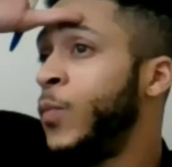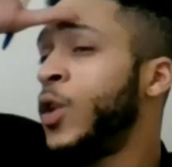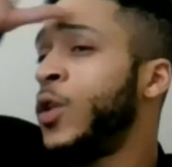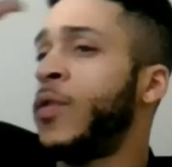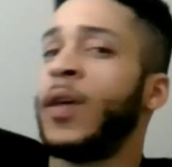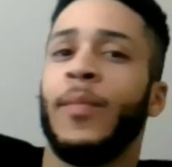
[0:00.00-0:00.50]
what
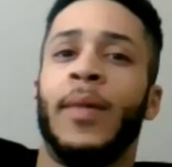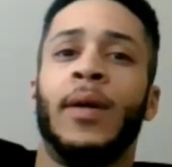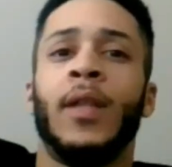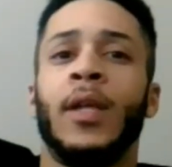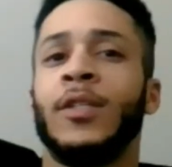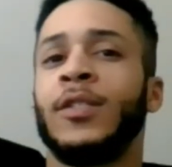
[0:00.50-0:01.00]
do you think man
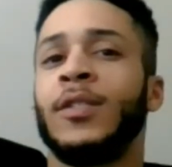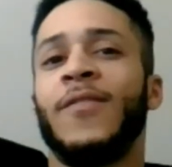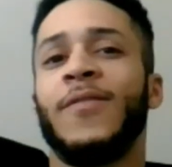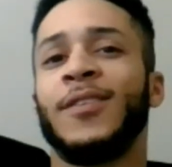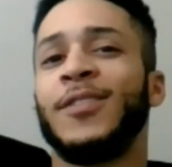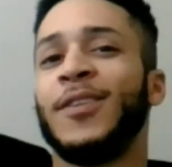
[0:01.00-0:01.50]
like just
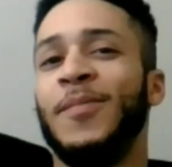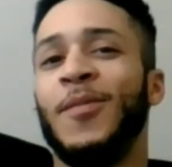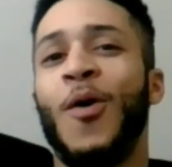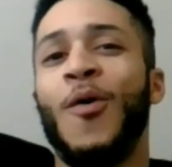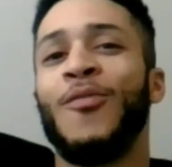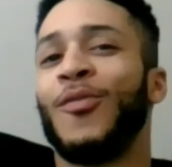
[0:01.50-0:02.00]
give us some
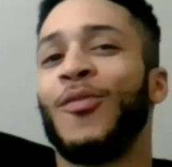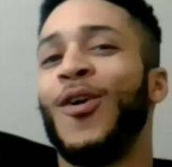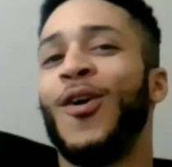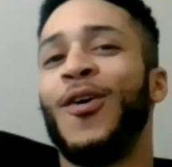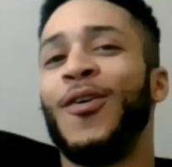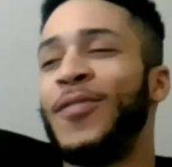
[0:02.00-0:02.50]

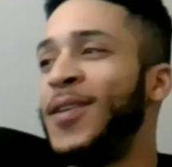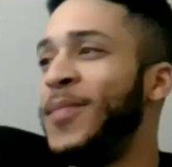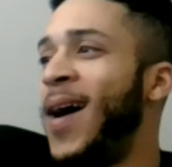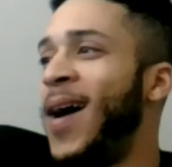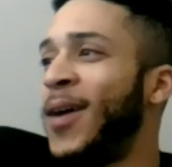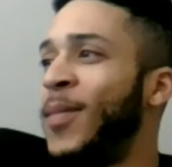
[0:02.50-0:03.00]
overall
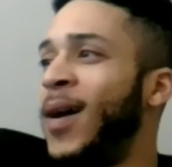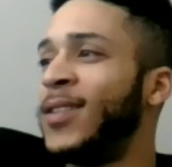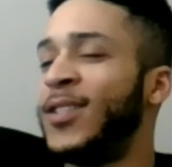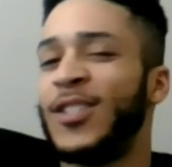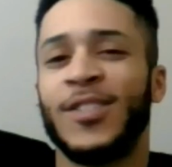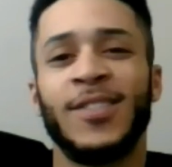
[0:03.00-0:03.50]
feedback
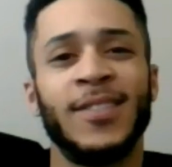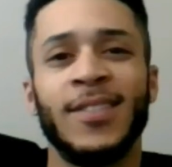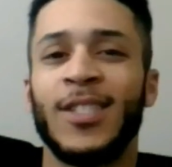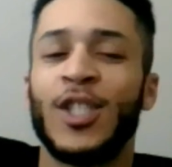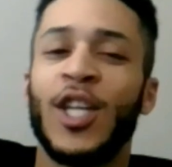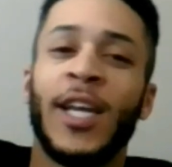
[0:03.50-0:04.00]
about just
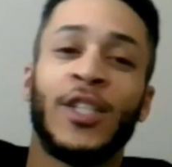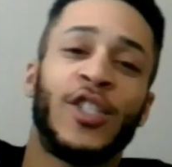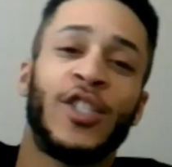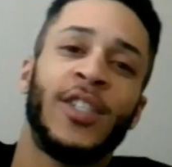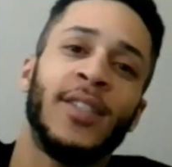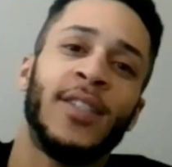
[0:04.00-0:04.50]

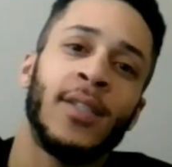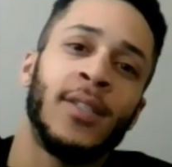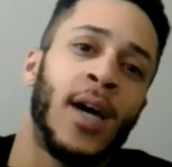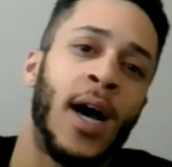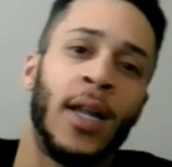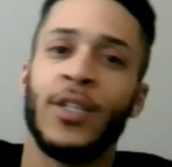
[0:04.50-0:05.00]
changes in
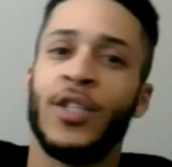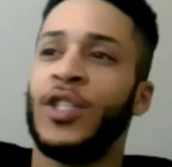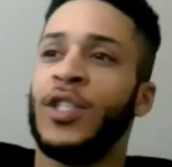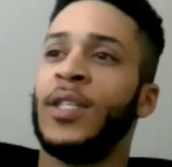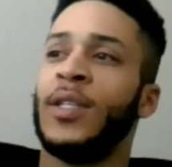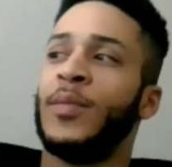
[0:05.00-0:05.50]

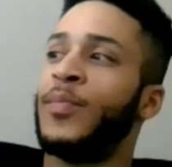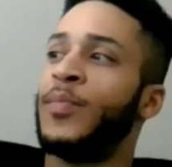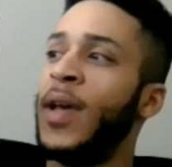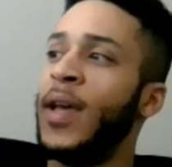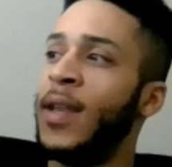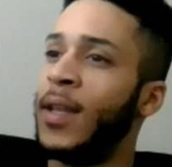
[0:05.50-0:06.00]
technology and
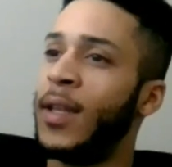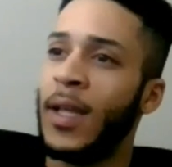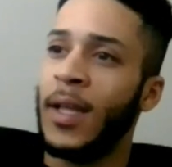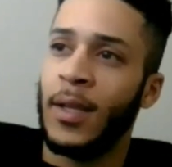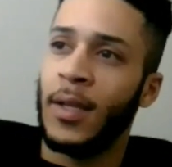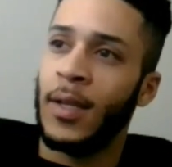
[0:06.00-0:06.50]
and
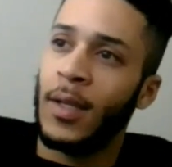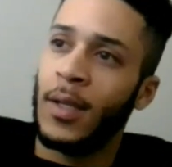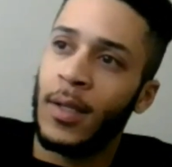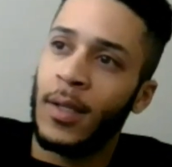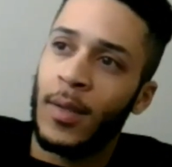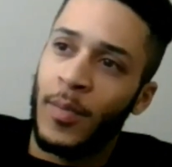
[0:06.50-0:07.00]
and
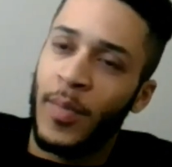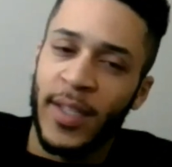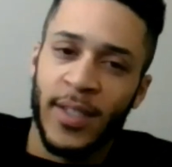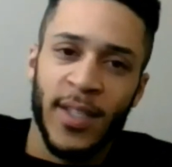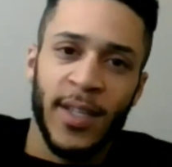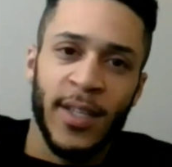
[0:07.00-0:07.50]

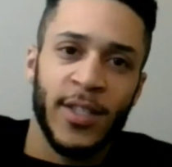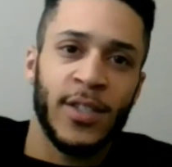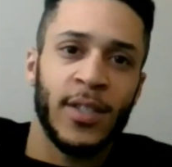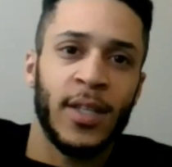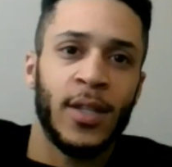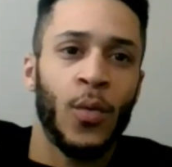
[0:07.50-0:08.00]

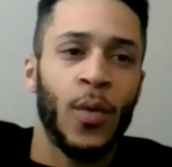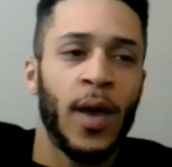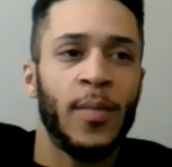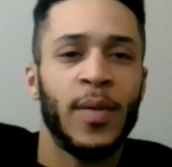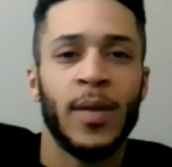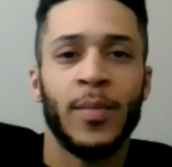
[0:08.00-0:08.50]
business in the
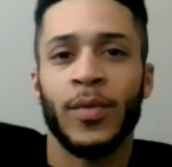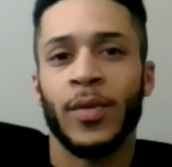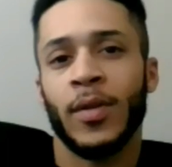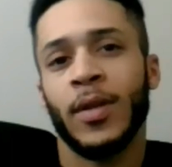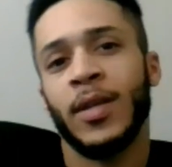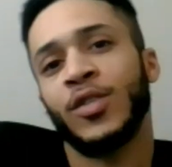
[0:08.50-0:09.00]
way
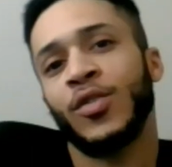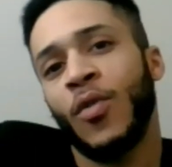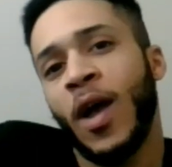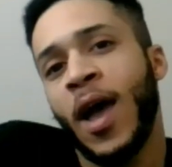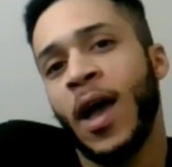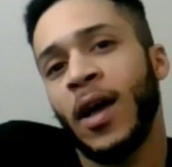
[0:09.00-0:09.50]
people
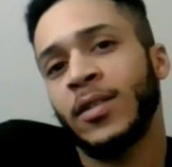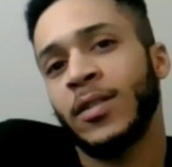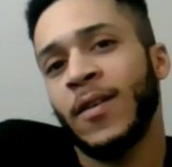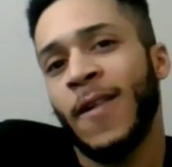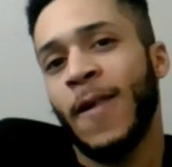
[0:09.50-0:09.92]
interact